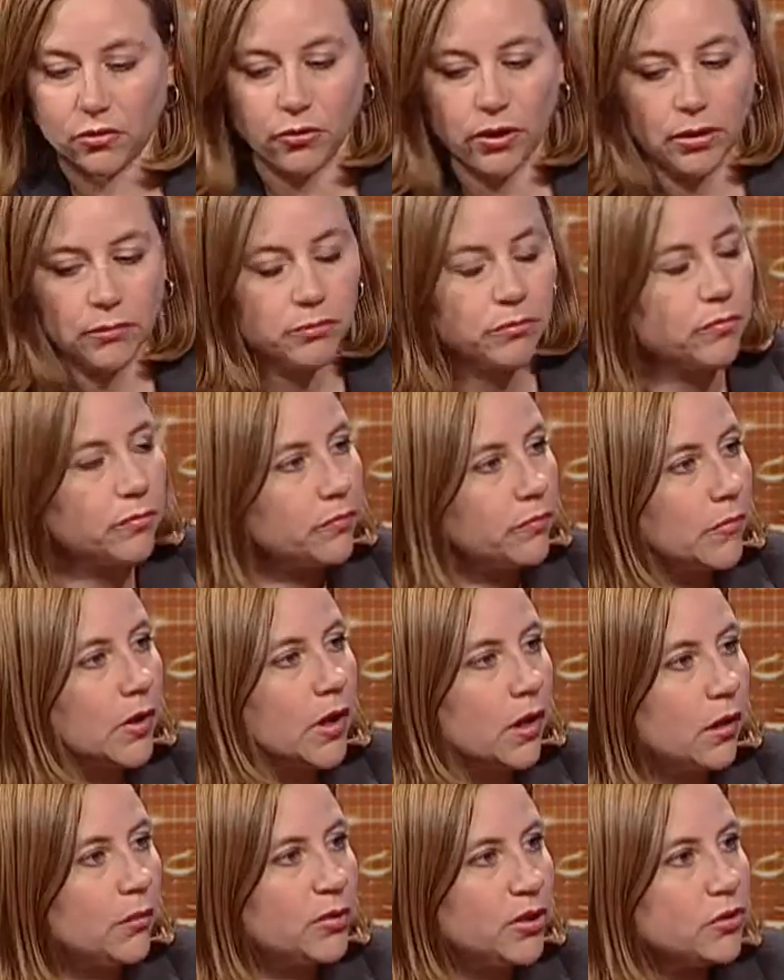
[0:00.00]
grant
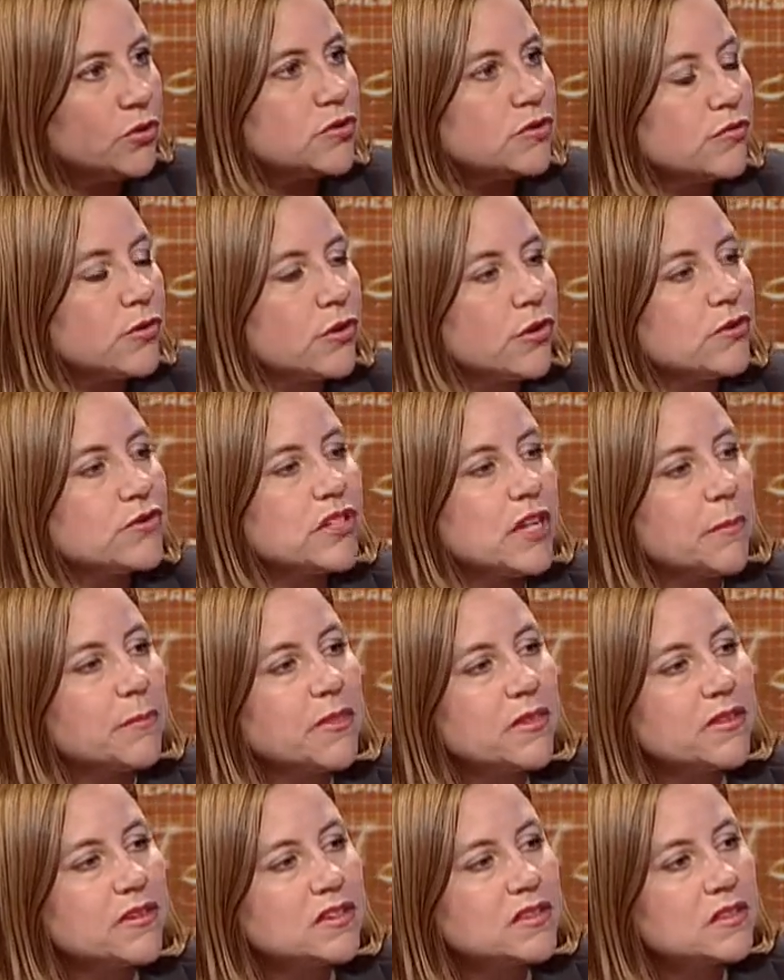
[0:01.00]
be used for those type
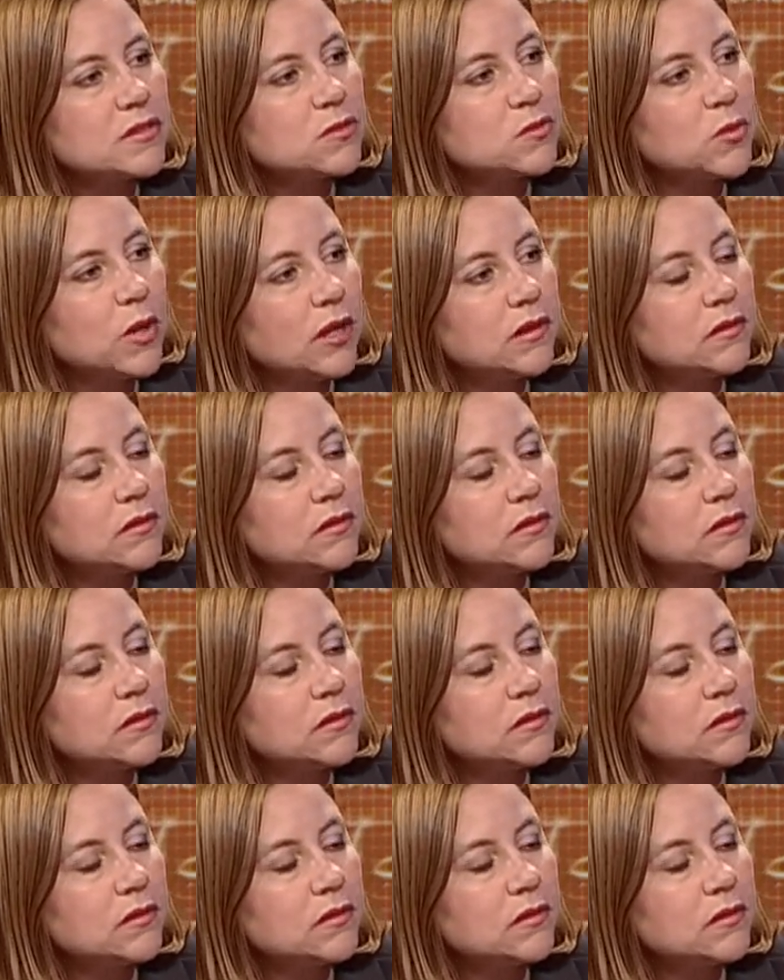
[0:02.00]
of things as well?